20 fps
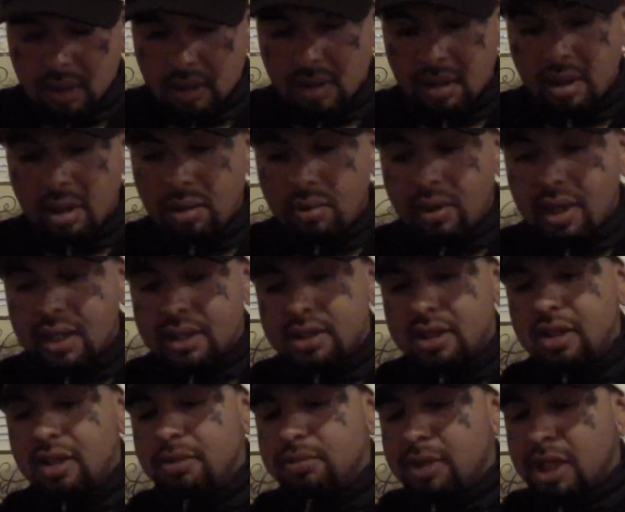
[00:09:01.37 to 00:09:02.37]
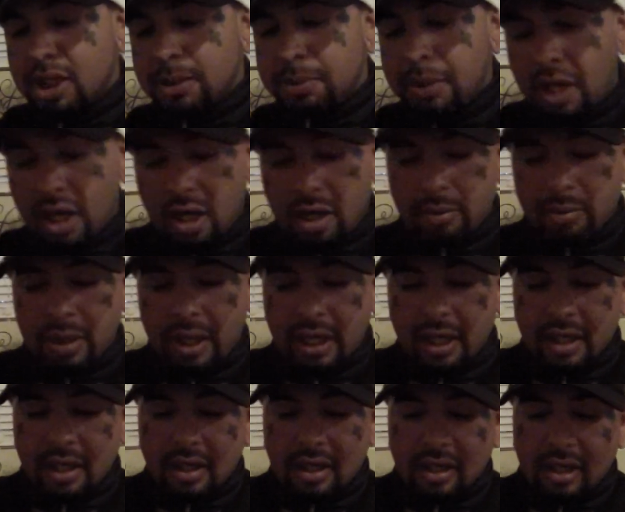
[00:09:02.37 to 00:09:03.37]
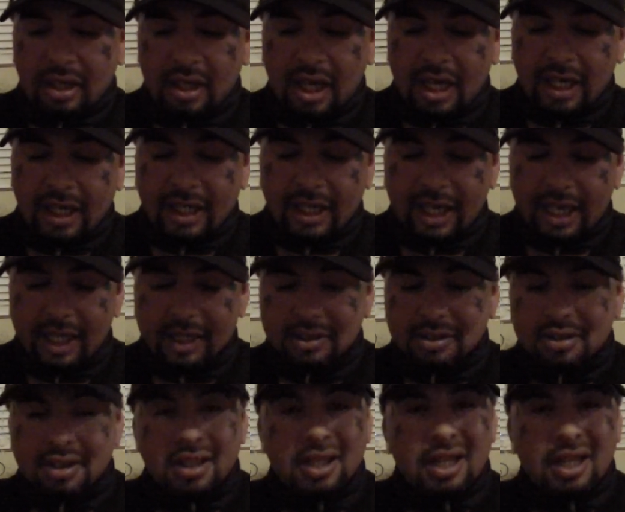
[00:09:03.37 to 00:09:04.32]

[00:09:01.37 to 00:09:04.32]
You don't want too much power bait. A lot of guys use a